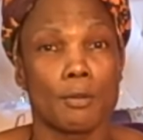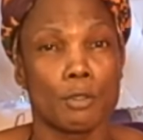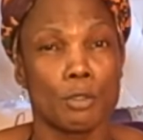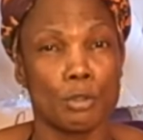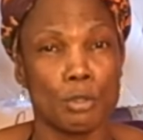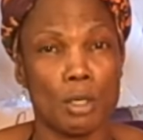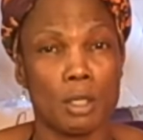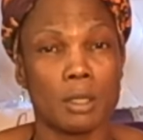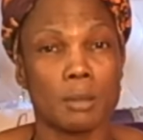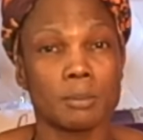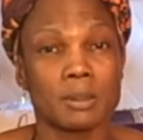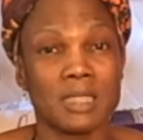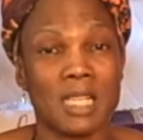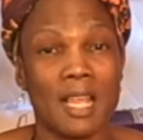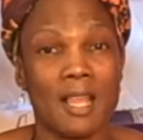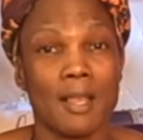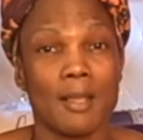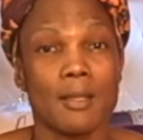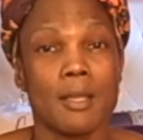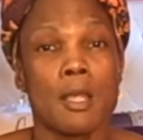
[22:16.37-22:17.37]
You know what I'm
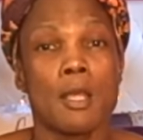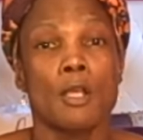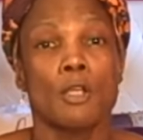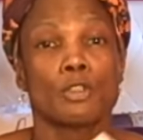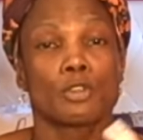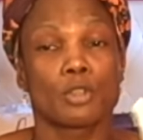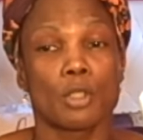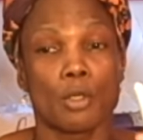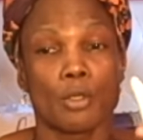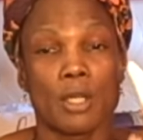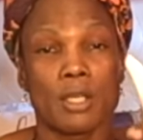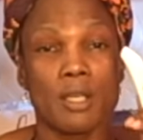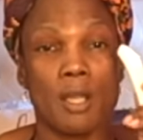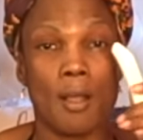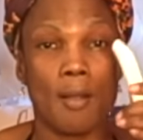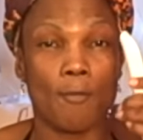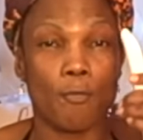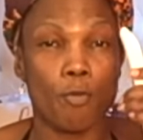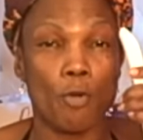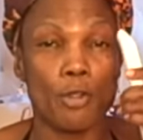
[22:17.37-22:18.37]
saying? So then
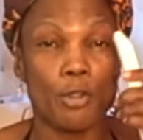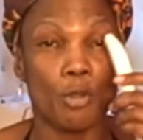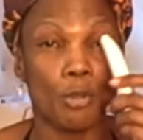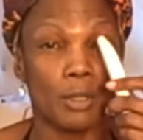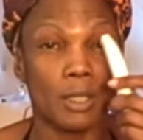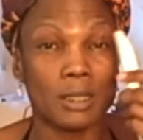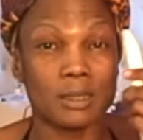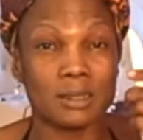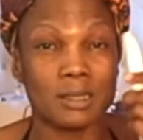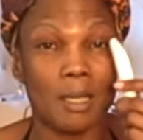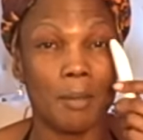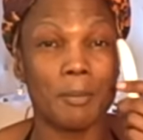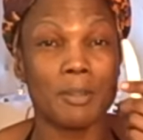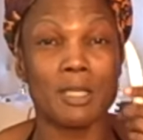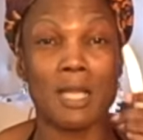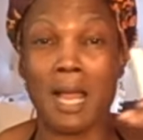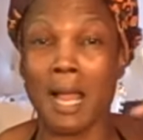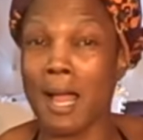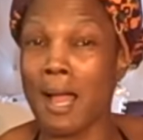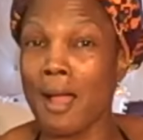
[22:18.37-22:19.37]
therefore you get something
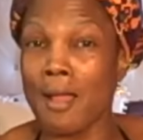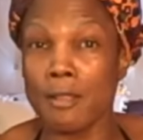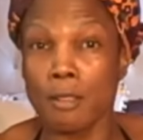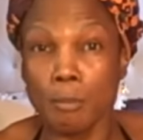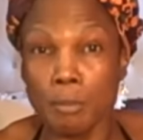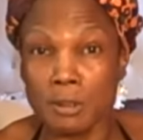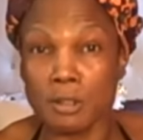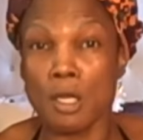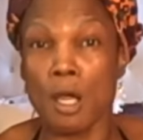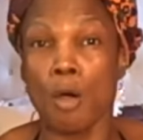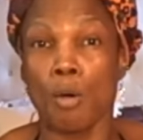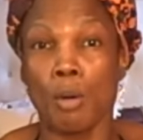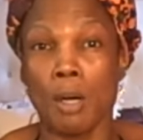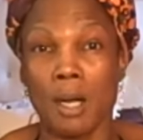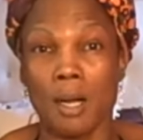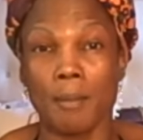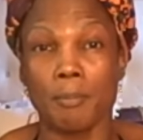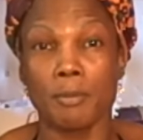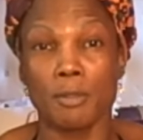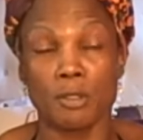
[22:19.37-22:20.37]
in your eye, you be toe
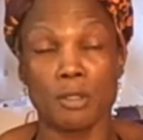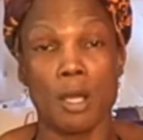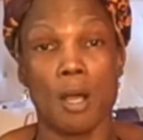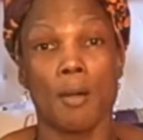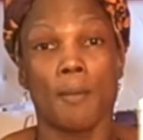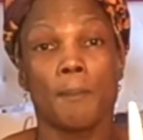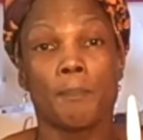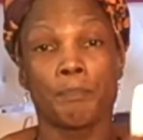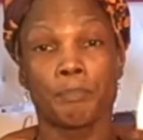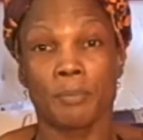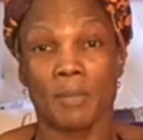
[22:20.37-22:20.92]
up, you know?